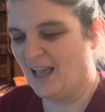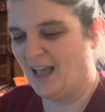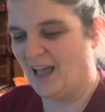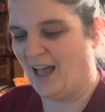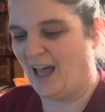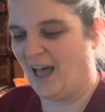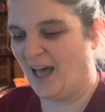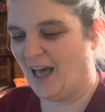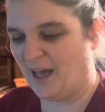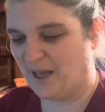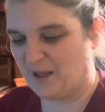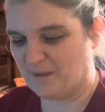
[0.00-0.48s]

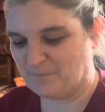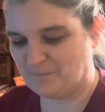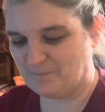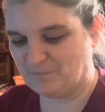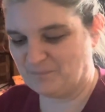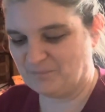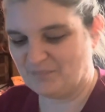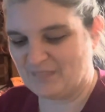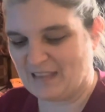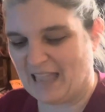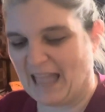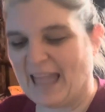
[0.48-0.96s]
Um,
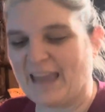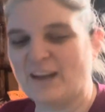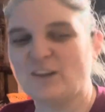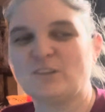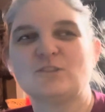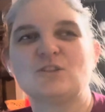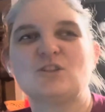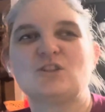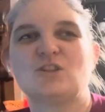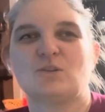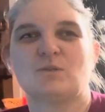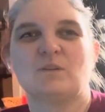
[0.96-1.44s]
I
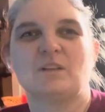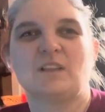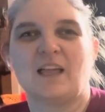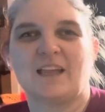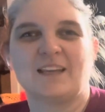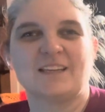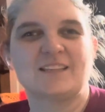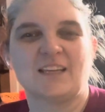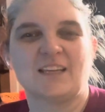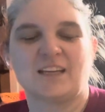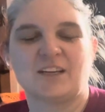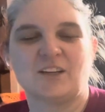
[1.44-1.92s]
don't do a lot
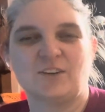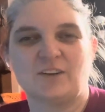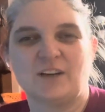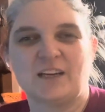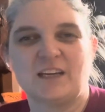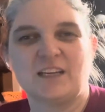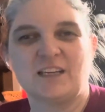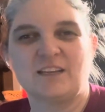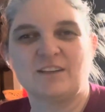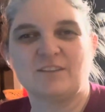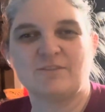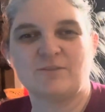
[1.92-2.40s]
of
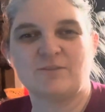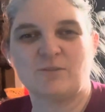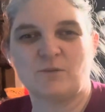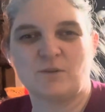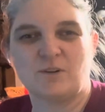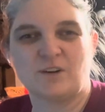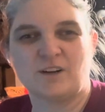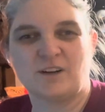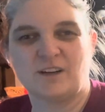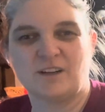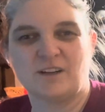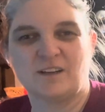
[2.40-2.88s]
decorating
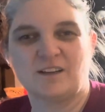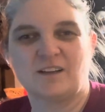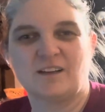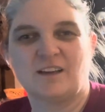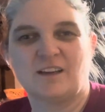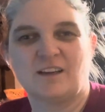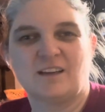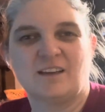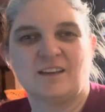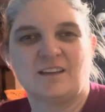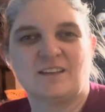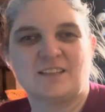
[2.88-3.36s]
for
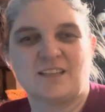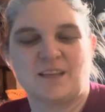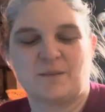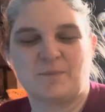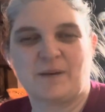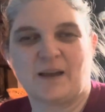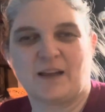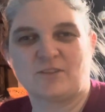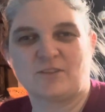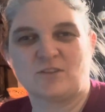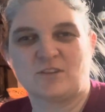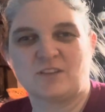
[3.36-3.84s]
St.
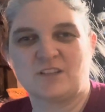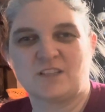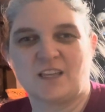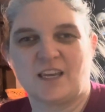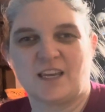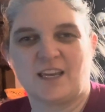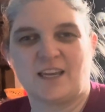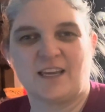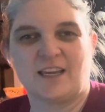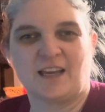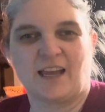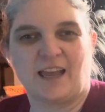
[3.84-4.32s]
Patrick's
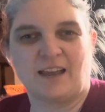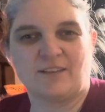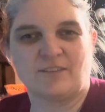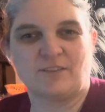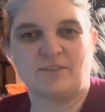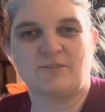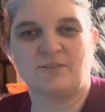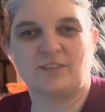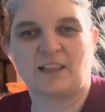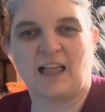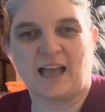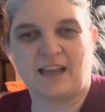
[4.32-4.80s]
Day. I have a
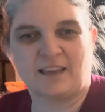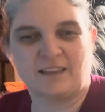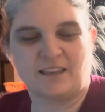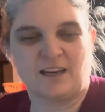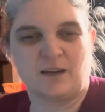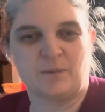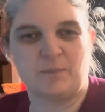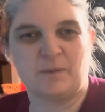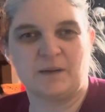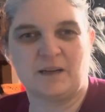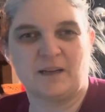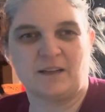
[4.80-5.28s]
flag that
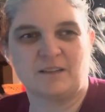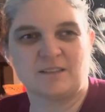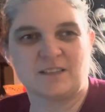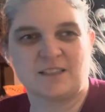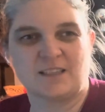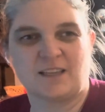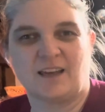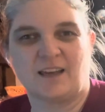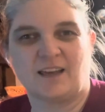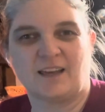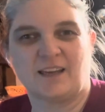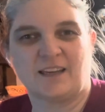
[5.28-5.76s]
I put
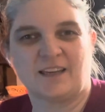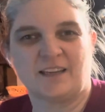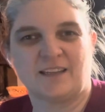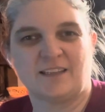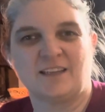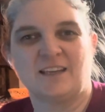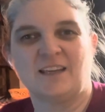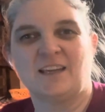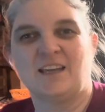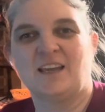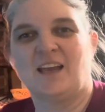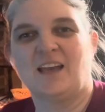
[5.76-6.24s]

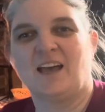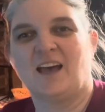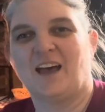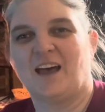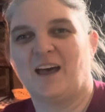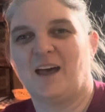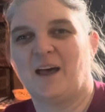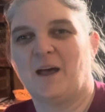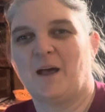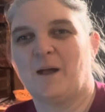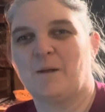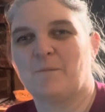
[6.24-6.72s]
outside.
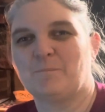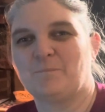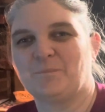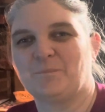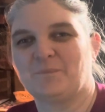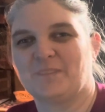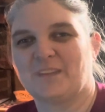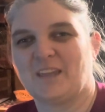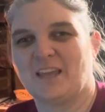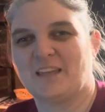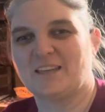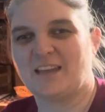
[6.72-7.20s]

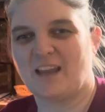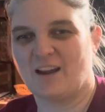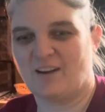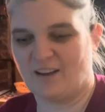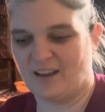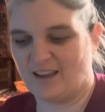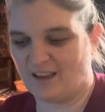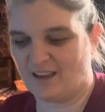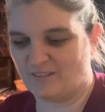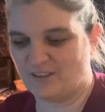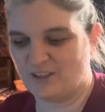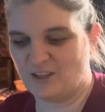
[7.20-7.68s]
Um, and now I
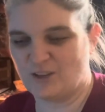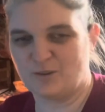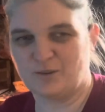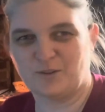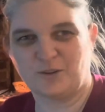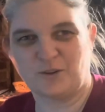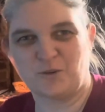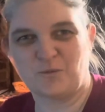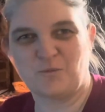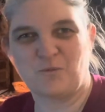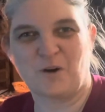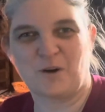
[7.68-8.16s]
have a cute
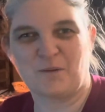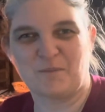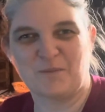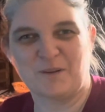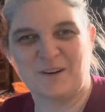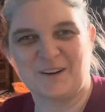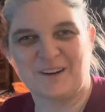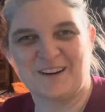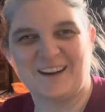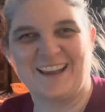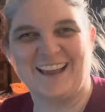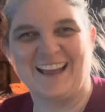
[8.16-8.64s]
little warmer.